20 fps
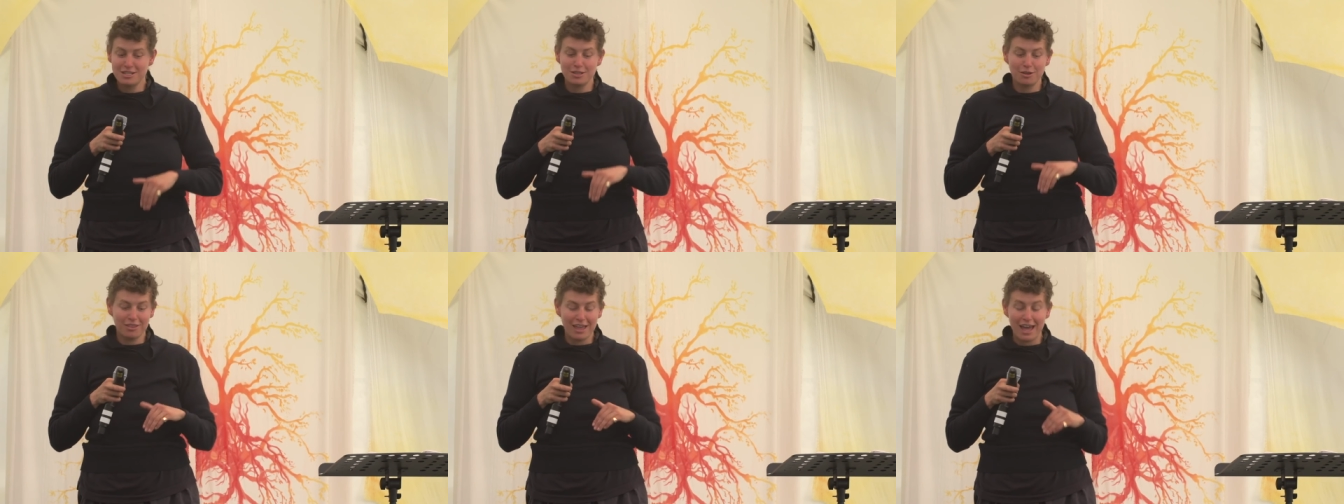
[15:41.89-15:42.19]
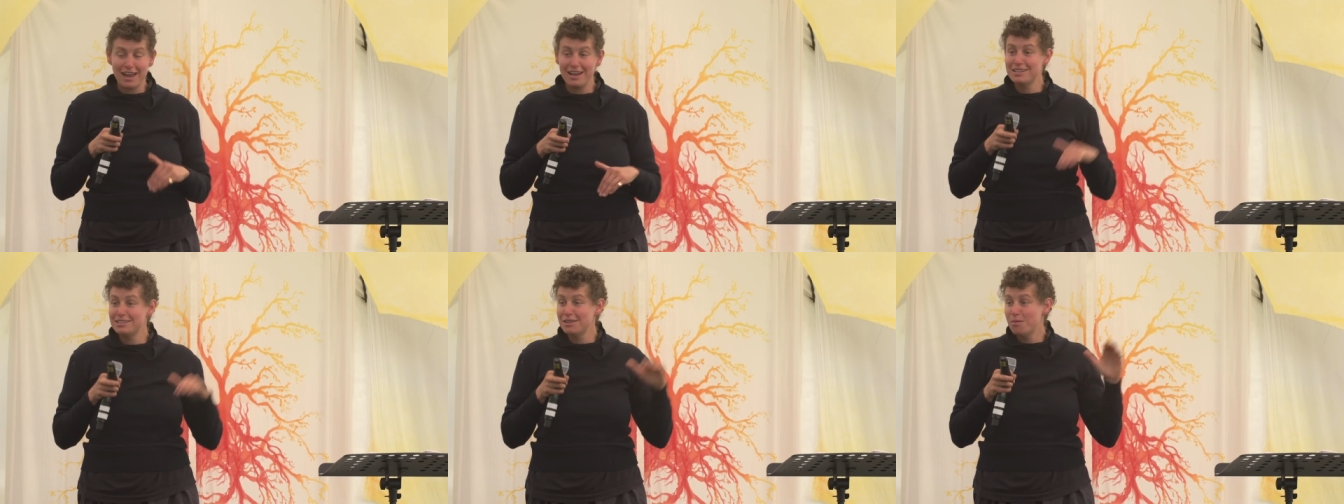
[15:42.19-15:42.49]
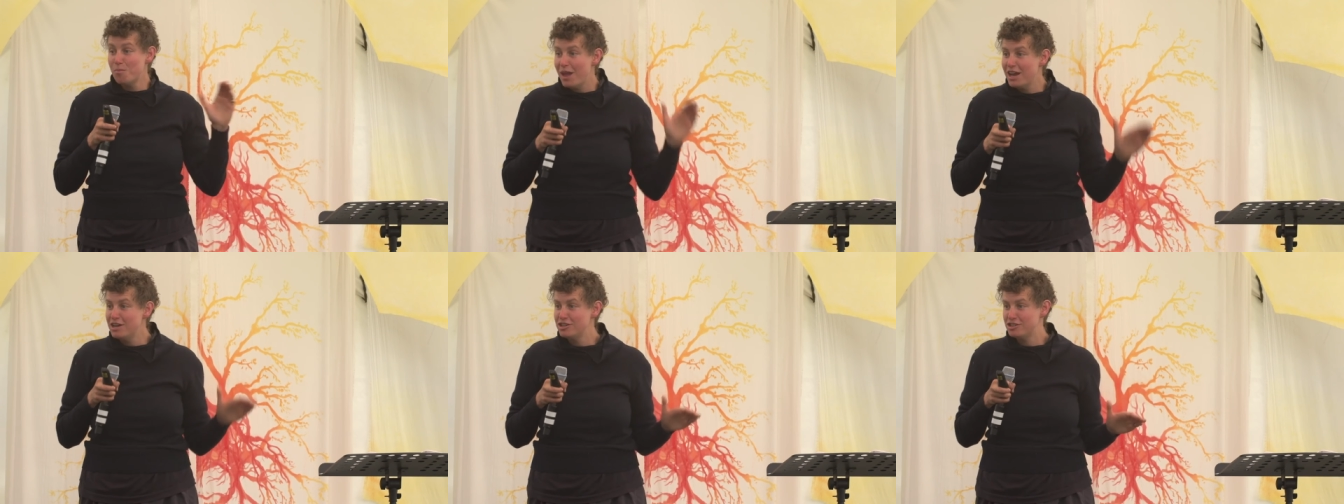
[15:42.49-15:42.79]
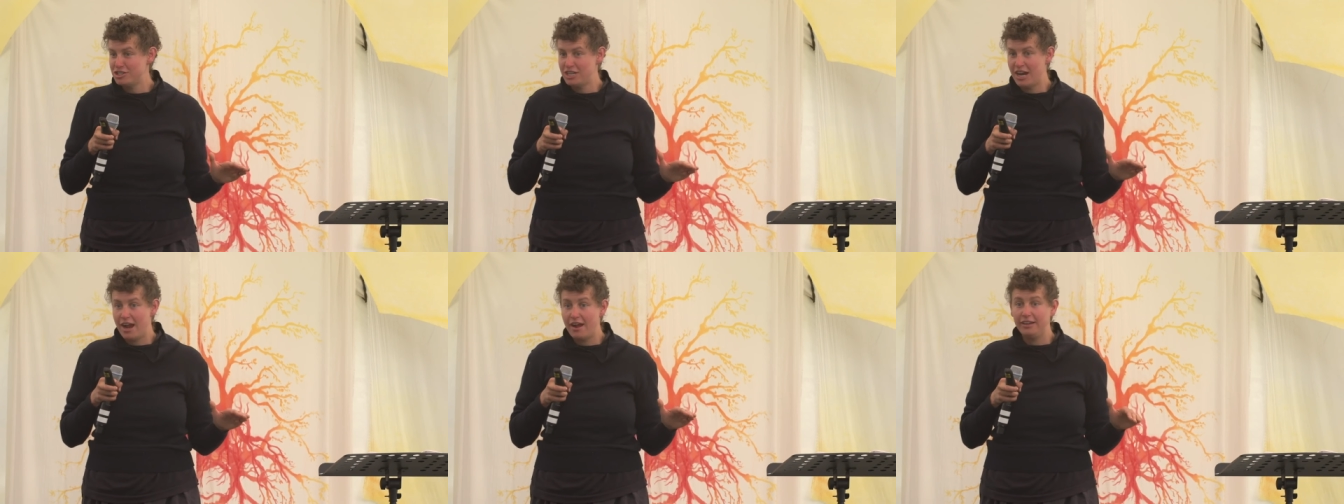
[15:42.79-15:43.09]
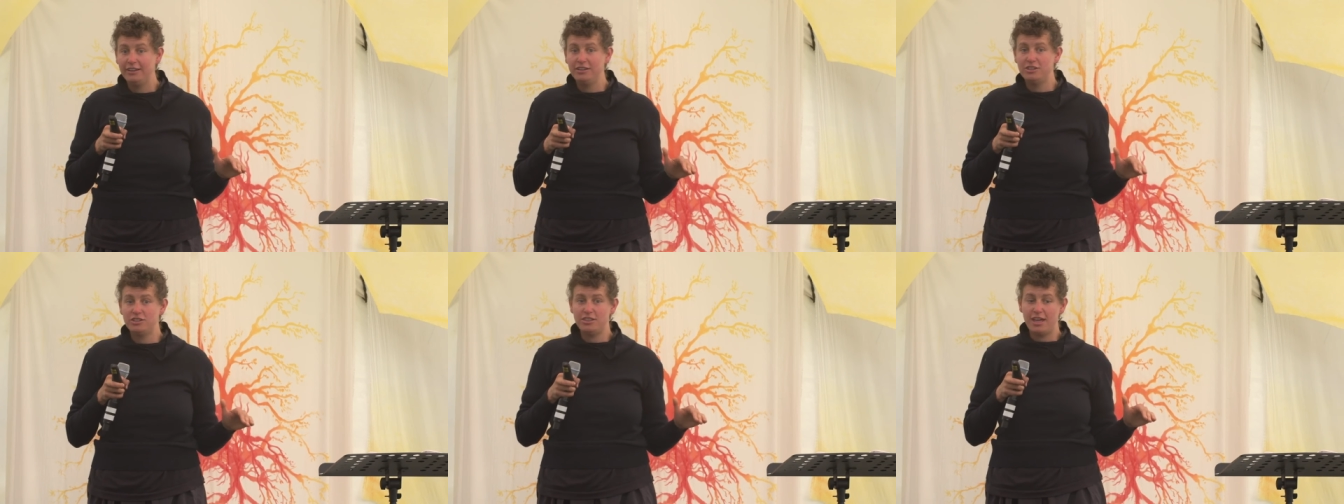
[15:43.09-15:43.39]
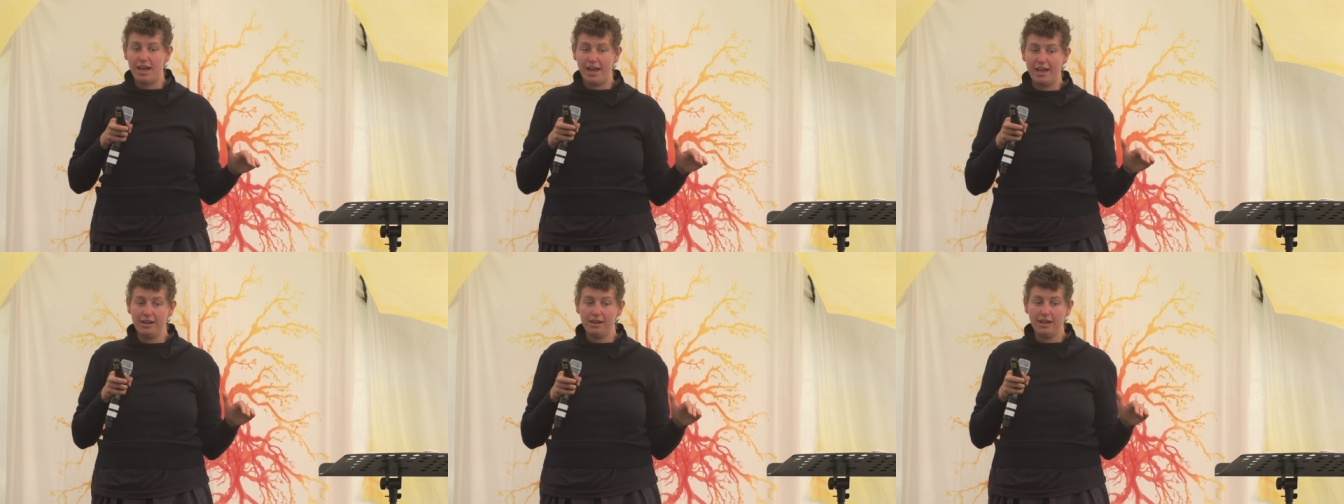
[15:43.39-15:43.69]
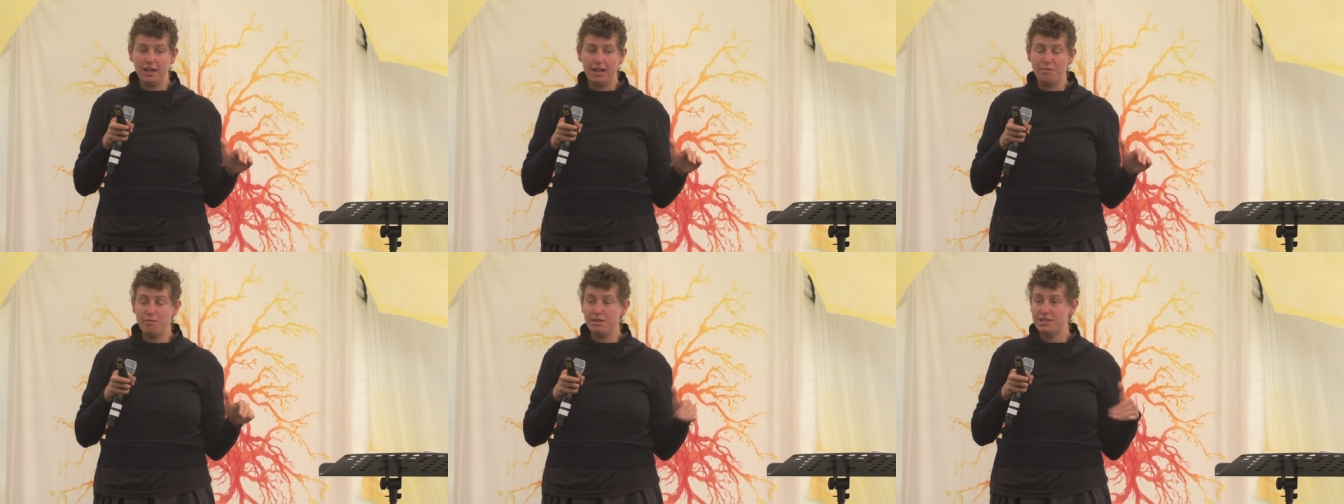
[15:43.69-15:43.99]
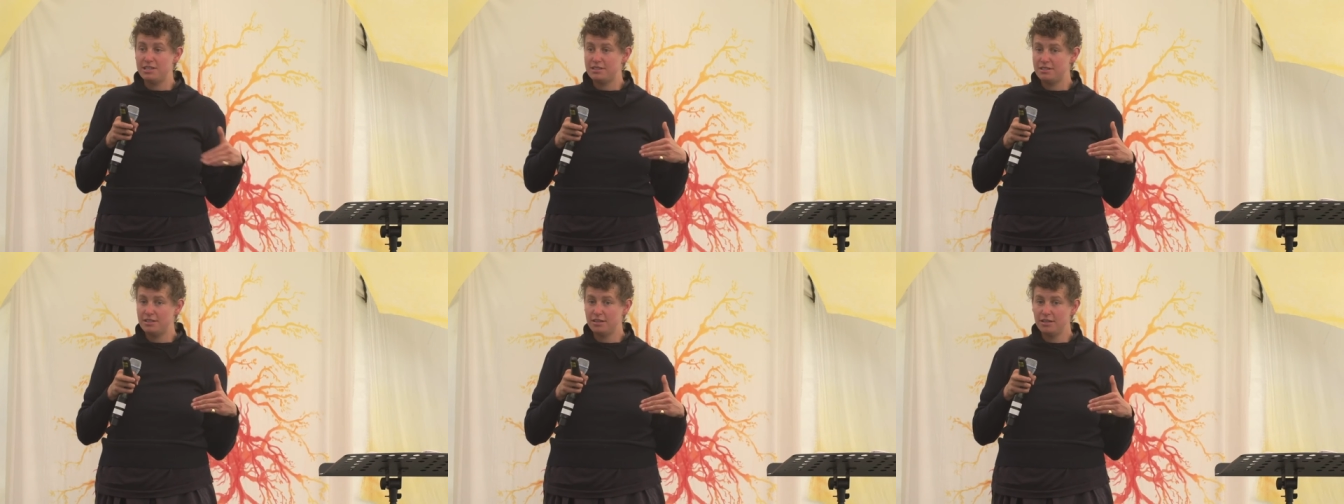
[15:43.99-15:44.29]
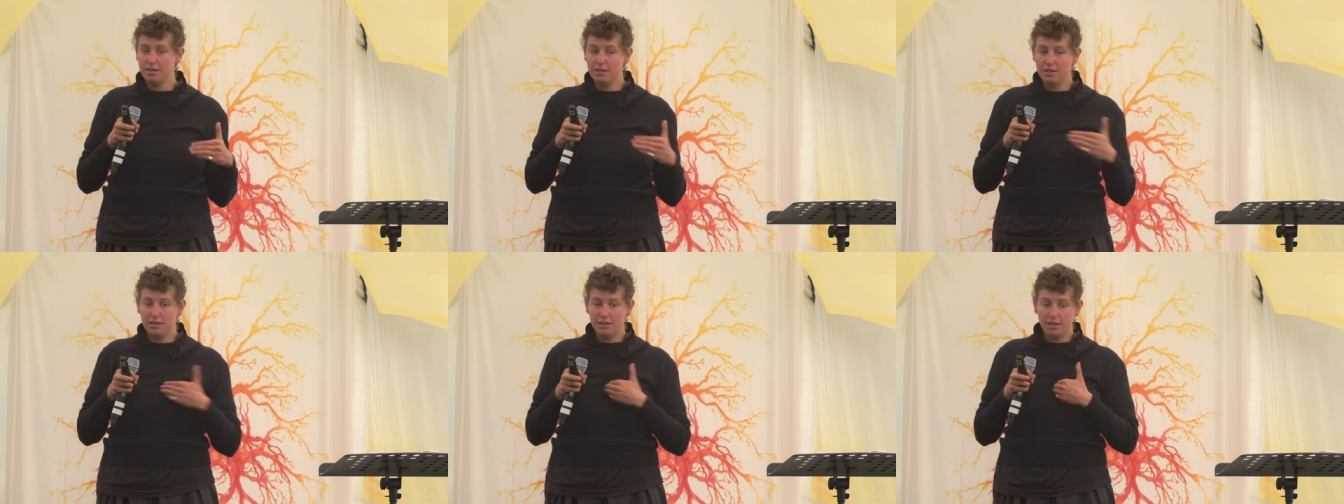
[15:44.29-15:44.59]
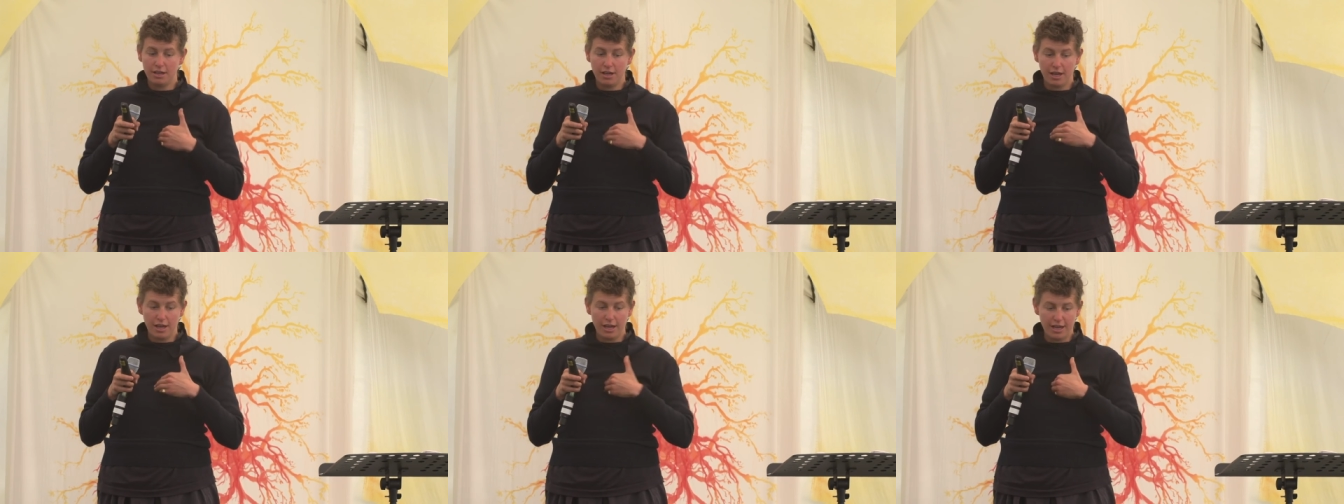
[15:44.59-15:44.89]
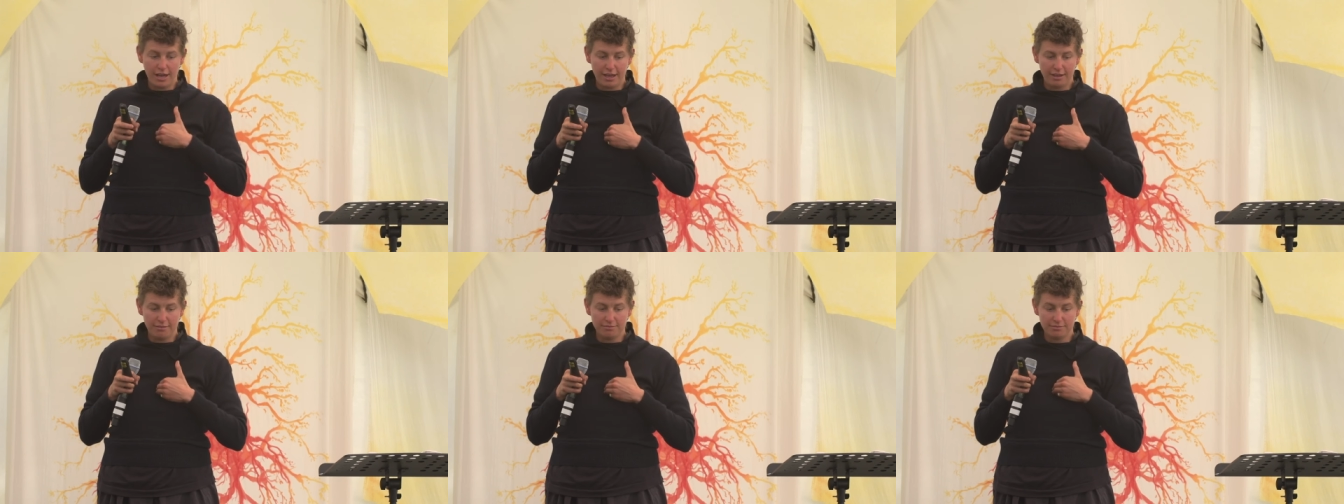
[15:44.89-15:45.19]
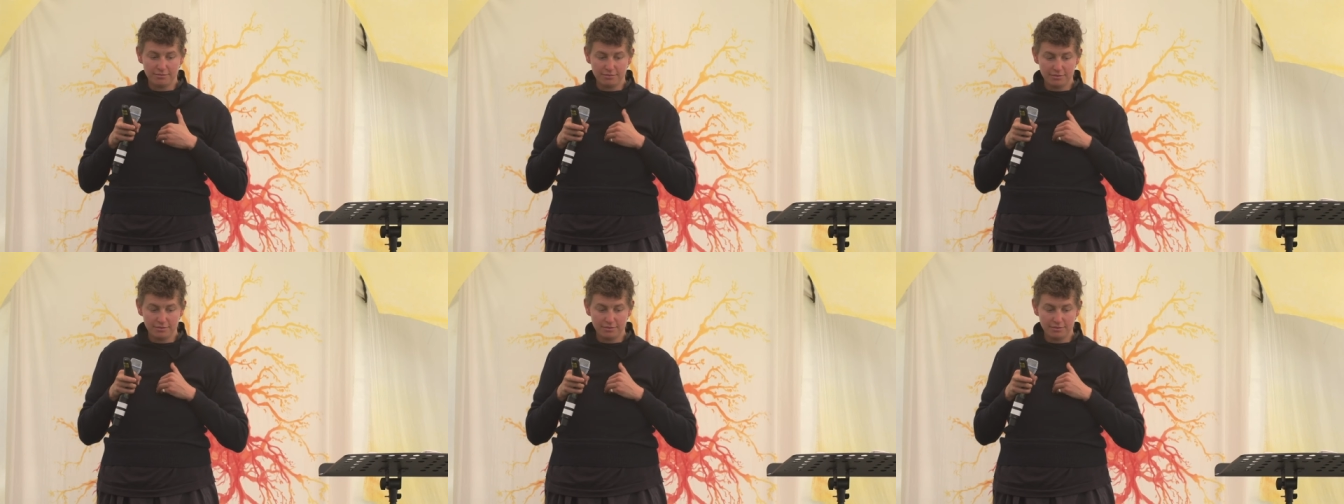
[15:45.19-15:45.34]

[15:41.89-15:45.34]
so that is the major challenge that um, is uh,